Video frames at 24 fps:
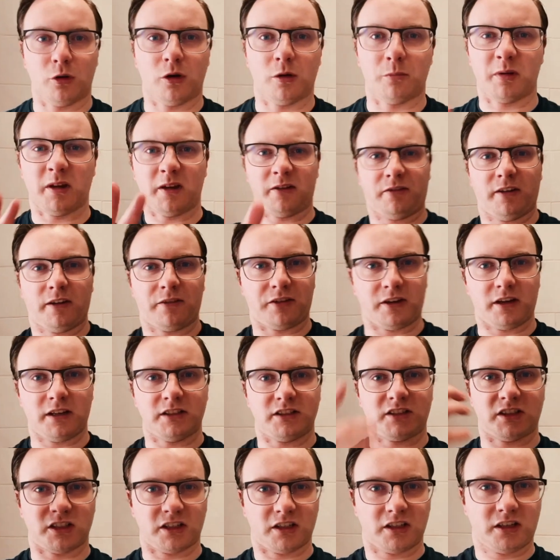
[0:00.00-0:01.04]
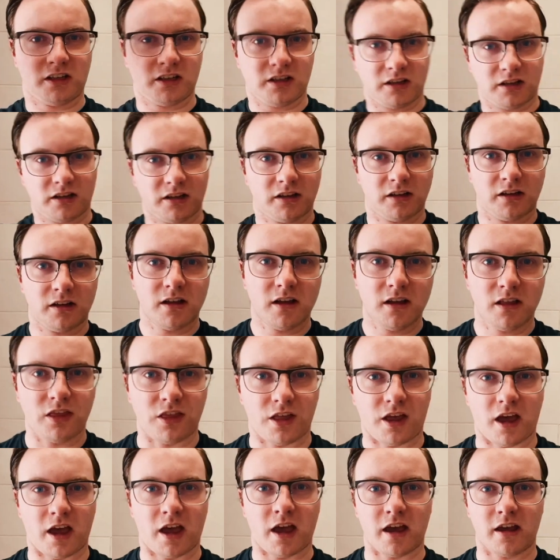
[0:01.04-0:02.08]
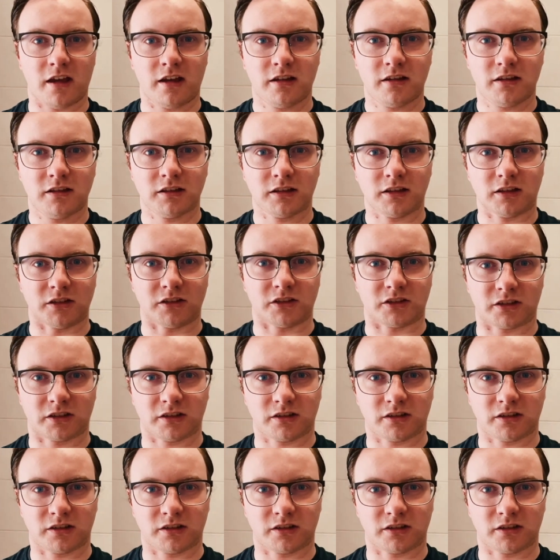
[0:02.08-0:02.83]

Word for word: Of effort into the hair because